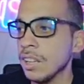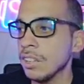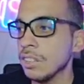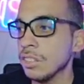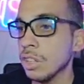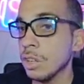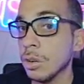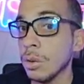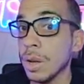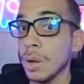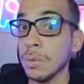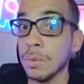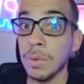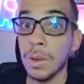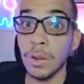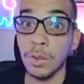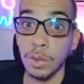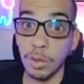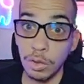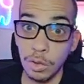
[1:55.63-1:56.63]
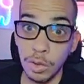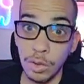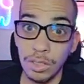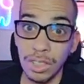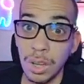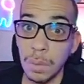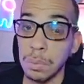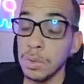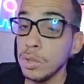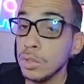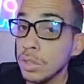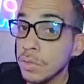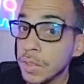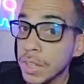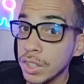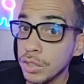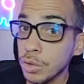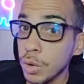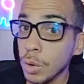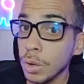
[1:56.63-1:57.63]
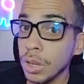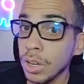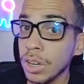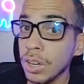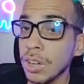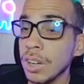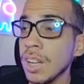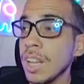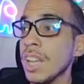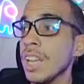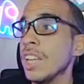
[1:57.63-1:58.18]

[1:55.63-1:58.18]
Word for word: So I, I was also using a Bluetooth controller.